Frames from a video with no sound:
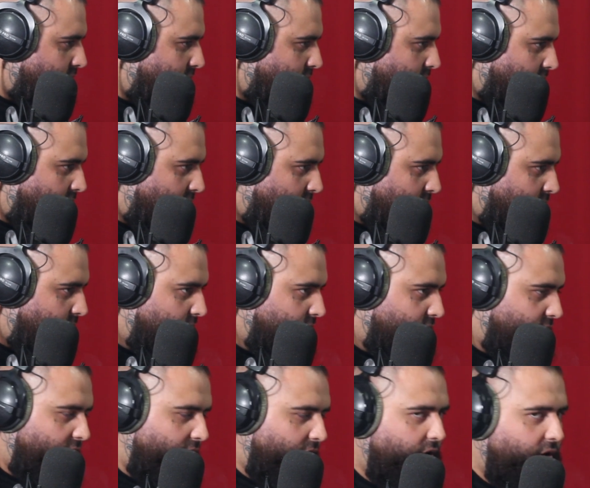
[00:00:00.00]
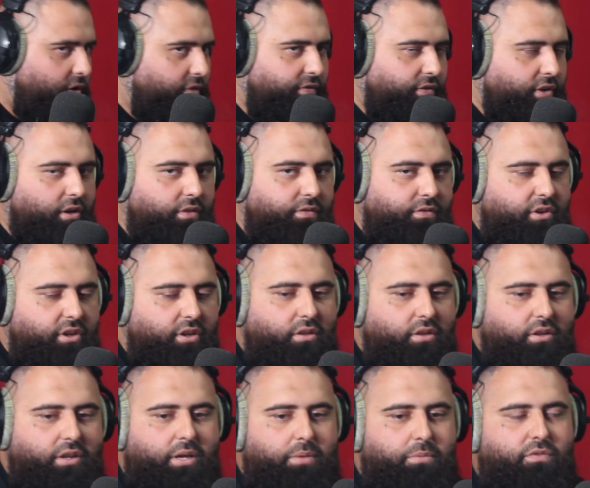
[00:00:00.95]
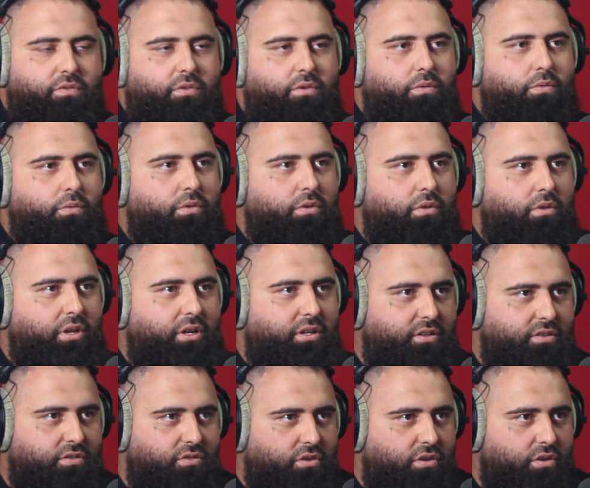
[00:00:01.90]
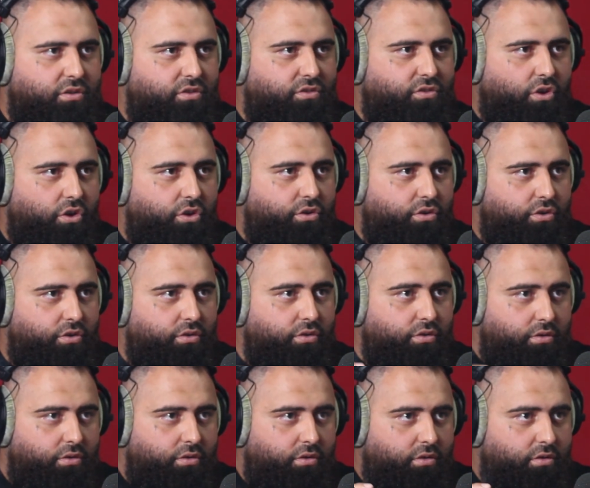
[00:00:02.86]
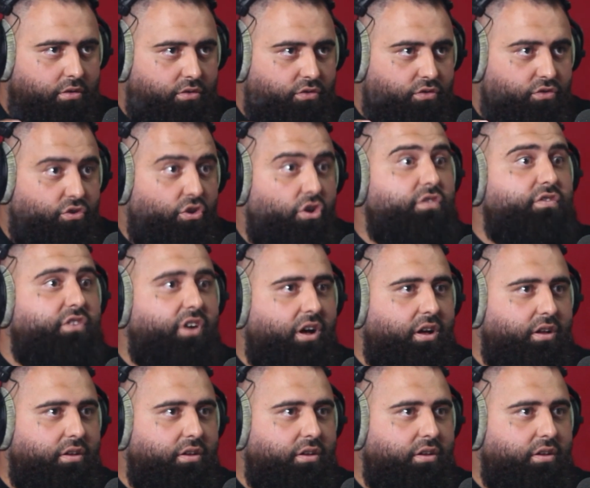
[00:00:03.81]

I forget the name of them. Like, he's got his own server.